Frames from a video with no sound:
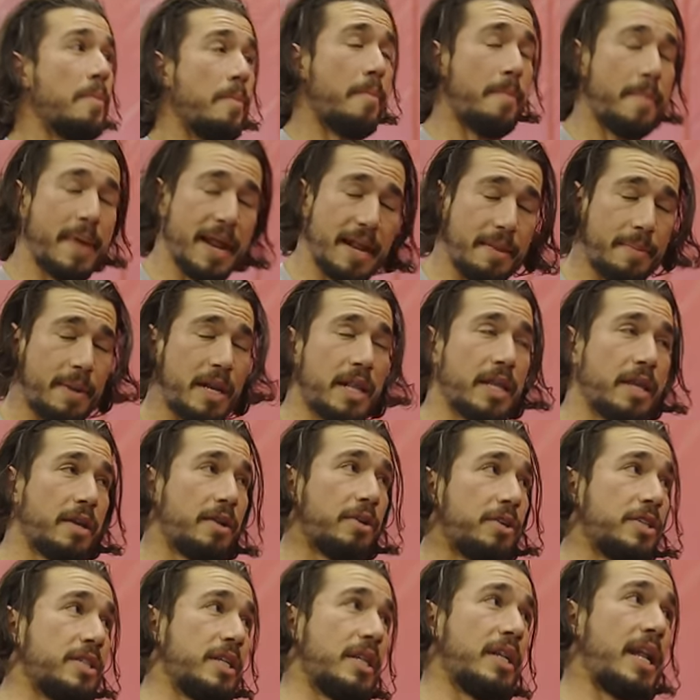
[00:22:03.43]
many
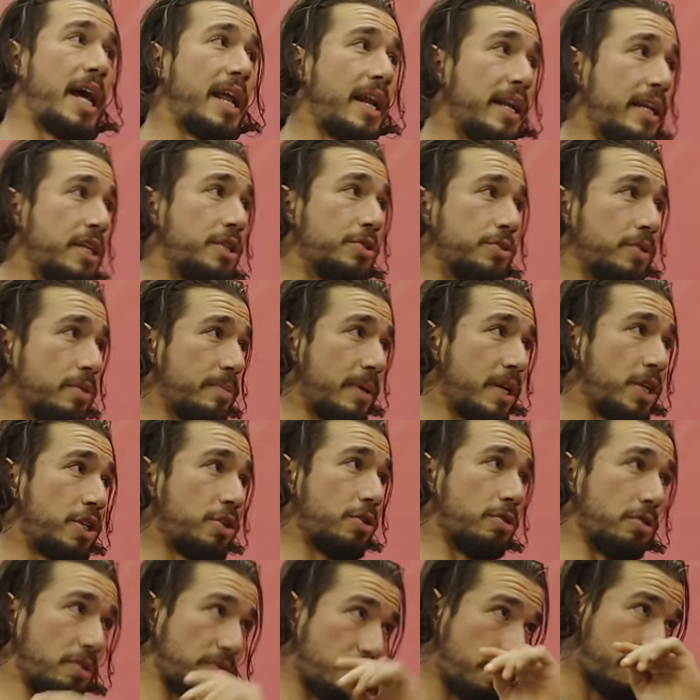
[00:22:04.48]
years and a lot of injury in my
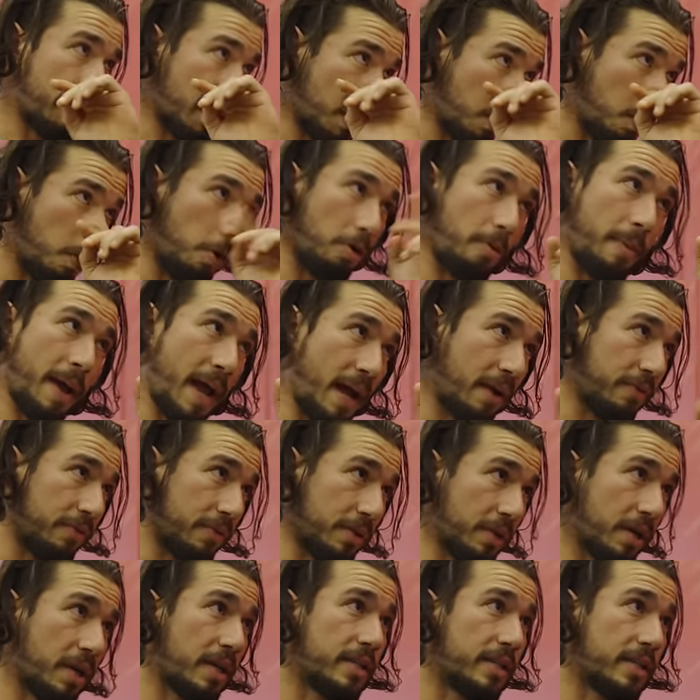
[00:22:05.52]
shoulder from being quarterback for